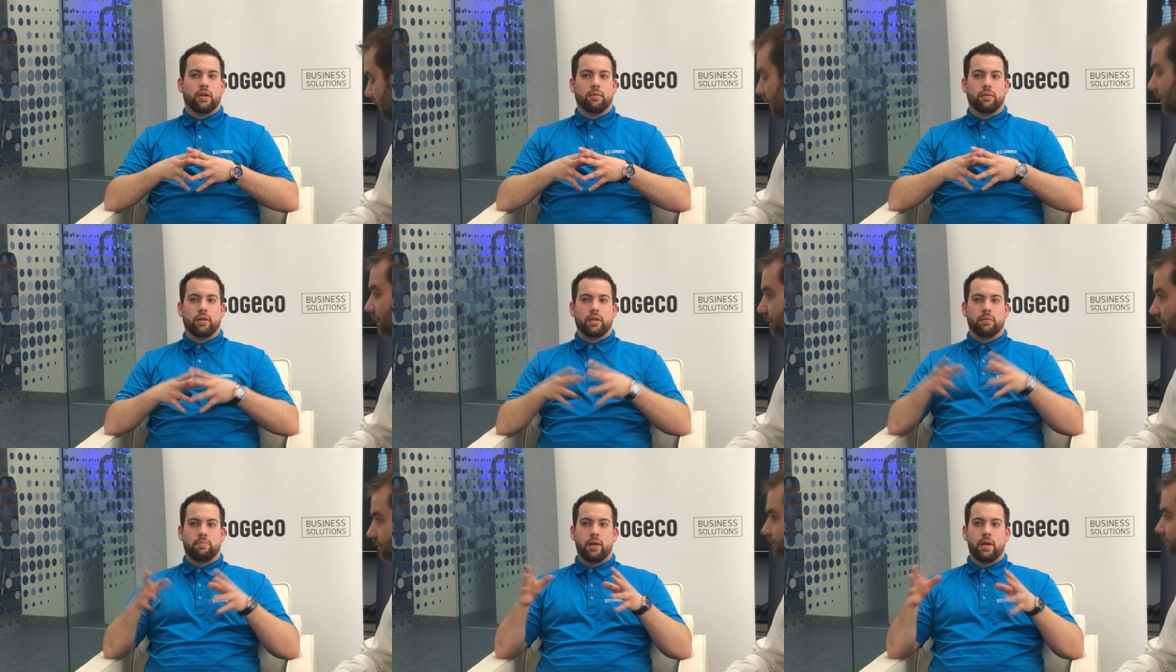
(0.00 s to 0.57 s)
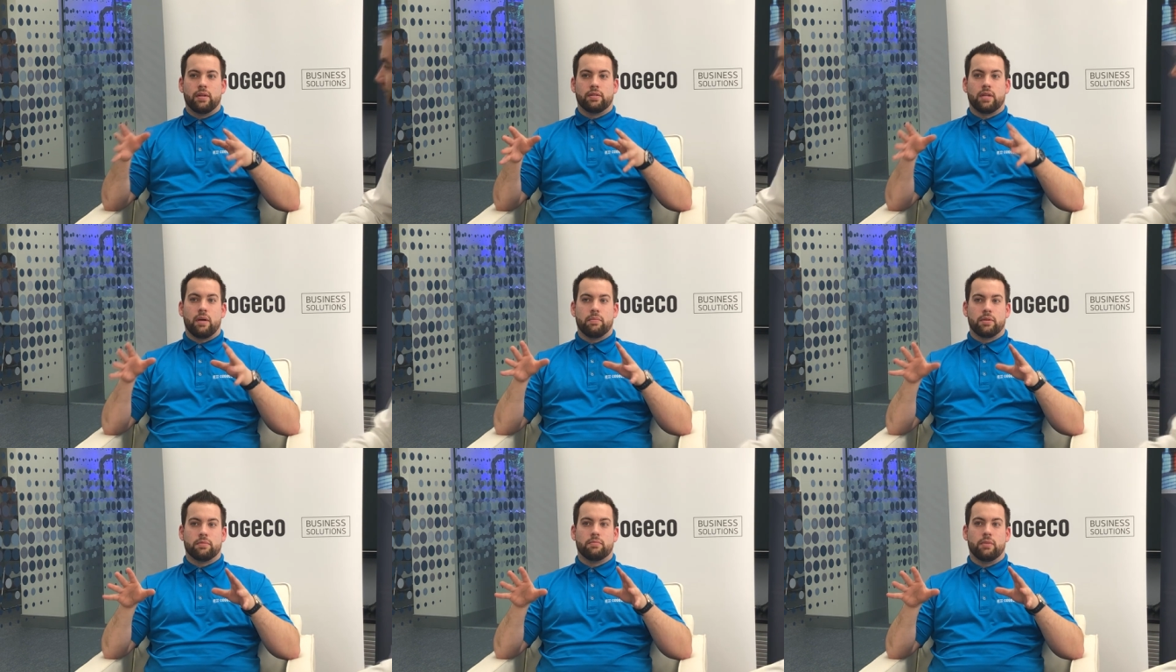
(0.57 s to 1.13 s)
It yeah. really depends
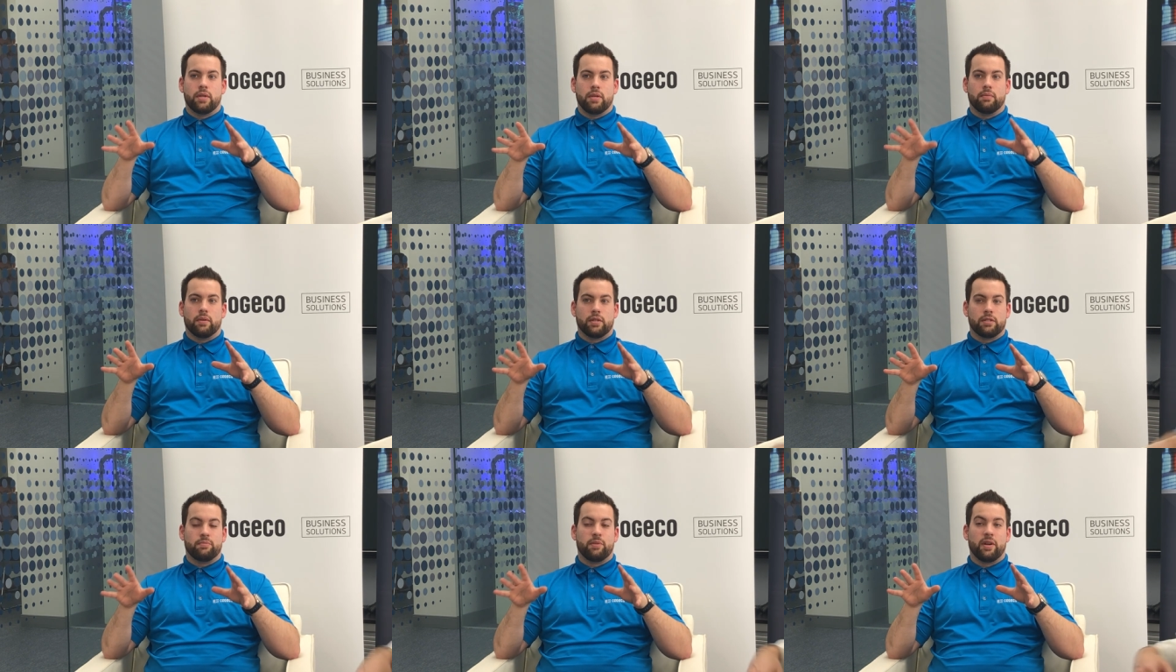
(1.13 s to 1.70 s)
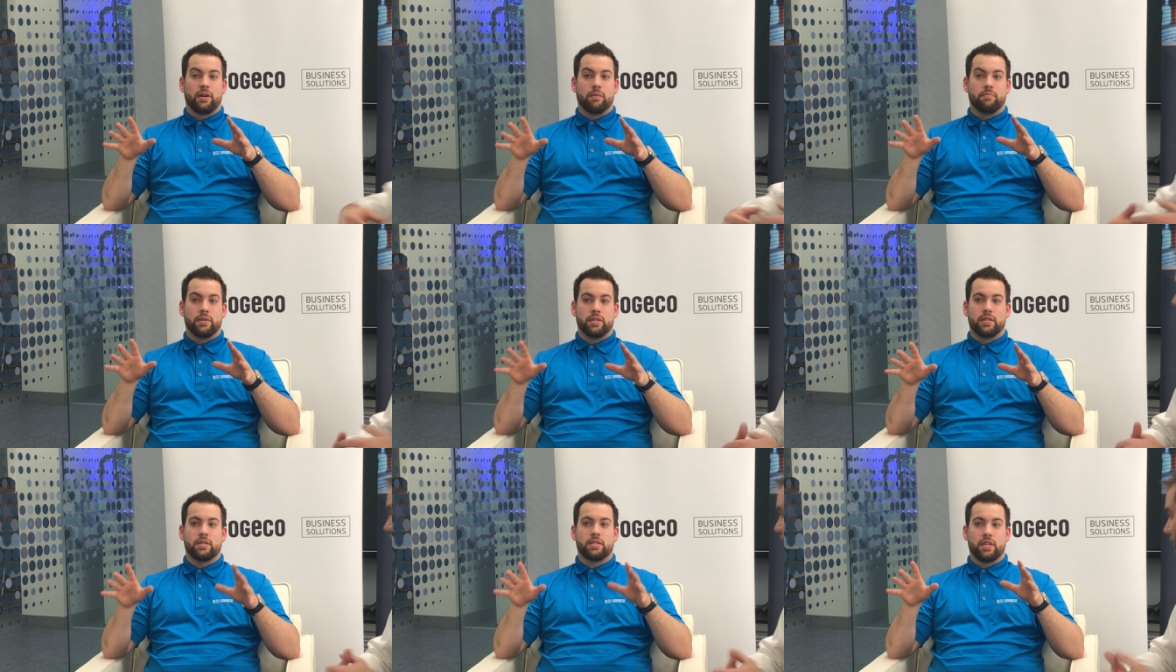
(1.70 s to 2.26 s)
how much money you want to spend on your
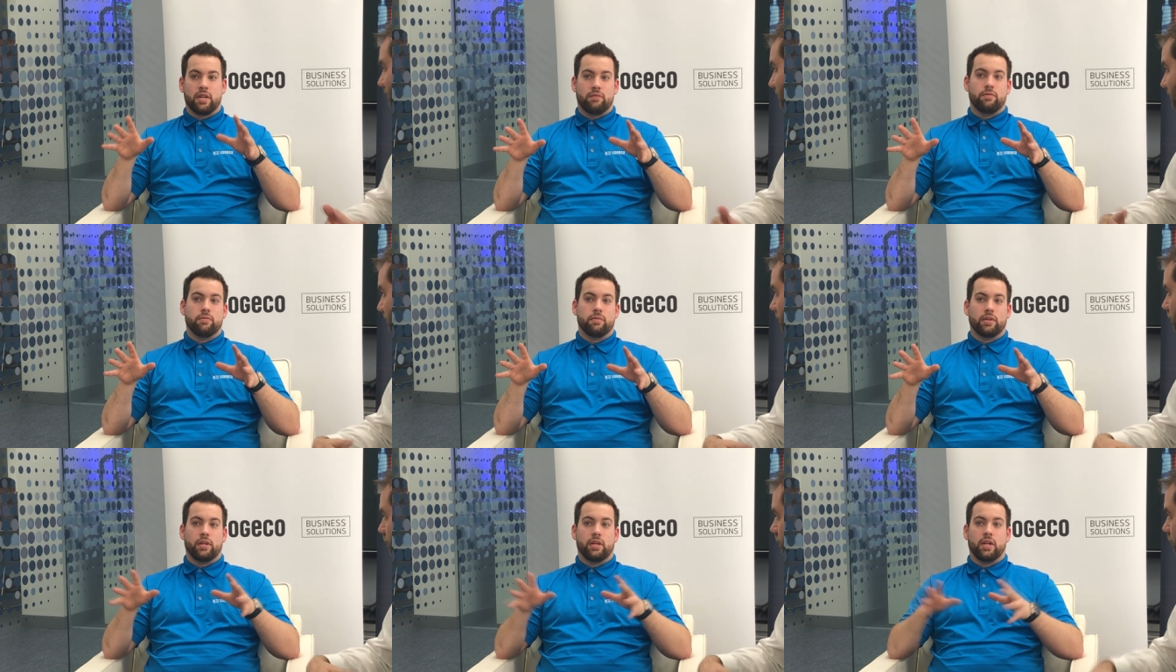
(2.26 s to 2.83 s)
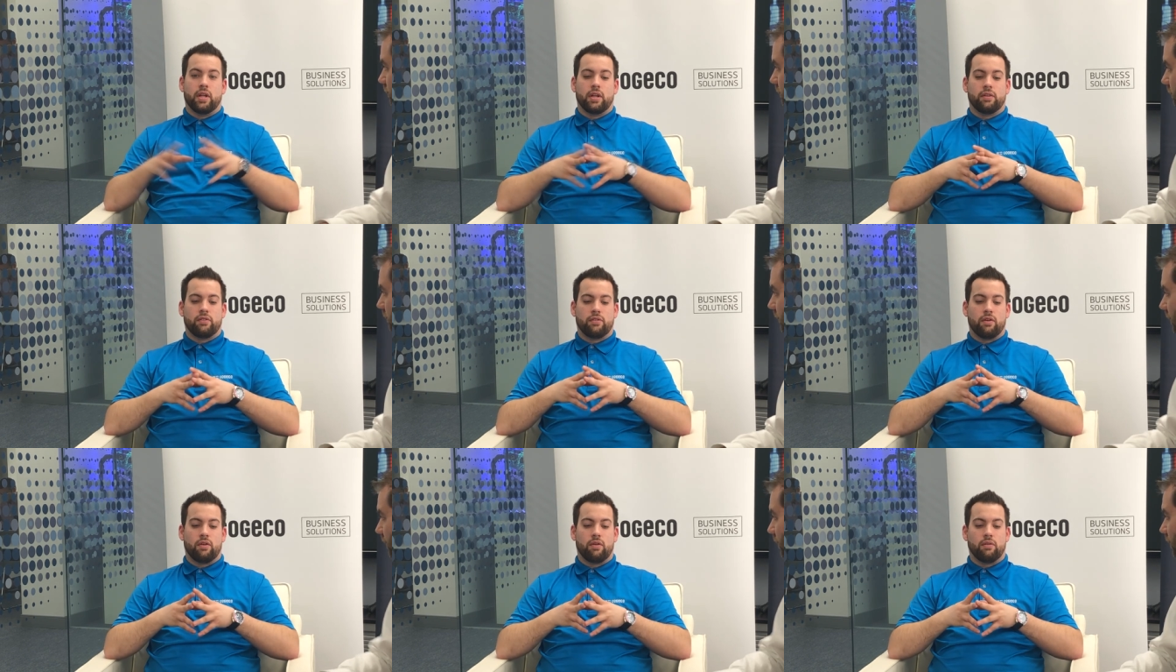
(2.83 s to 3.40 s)
business and if you really need it.
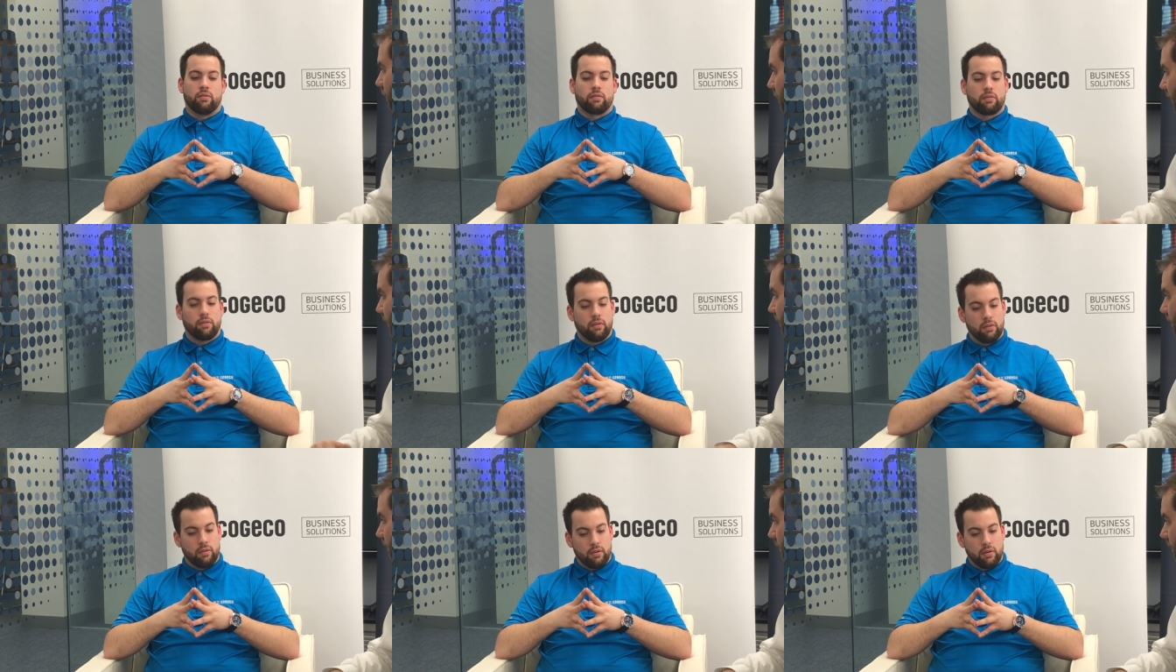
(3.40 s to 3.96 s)
So, yeah.